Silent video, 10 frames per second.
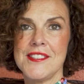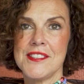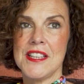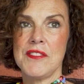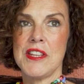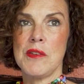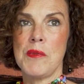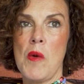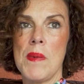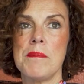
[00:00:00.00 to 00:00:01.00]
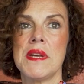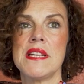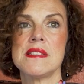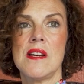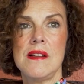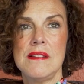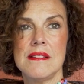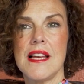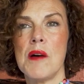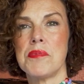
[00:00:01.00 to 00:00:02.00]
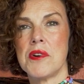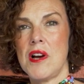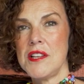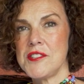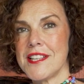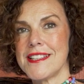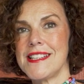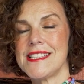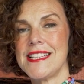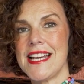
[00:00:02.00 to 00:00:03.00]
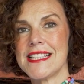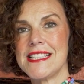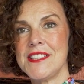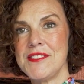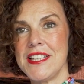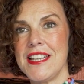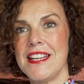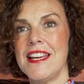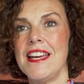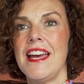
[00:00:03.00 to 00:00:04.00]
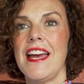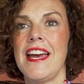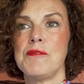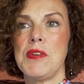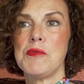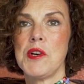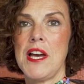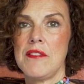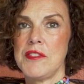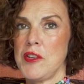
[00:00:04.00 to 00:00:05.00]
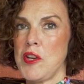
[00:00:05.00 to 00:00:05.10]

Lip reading: to live in the moment, but it's all a project, it's an activity, and people have to